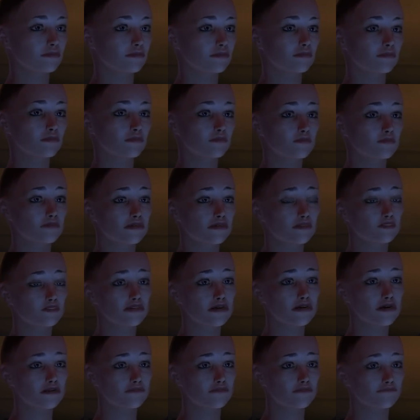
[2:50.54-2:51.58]
Will she
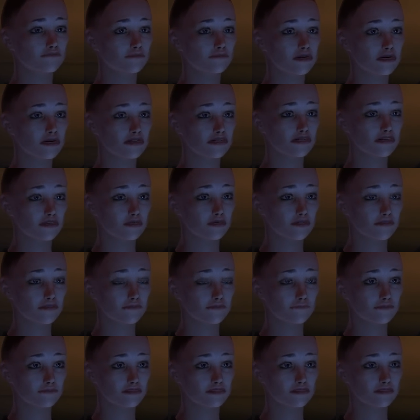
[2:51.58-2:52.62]
have bad
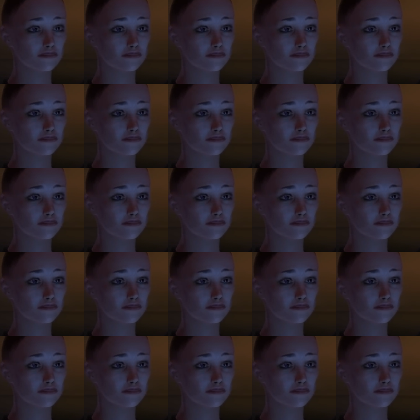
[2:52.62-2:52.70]
dreams?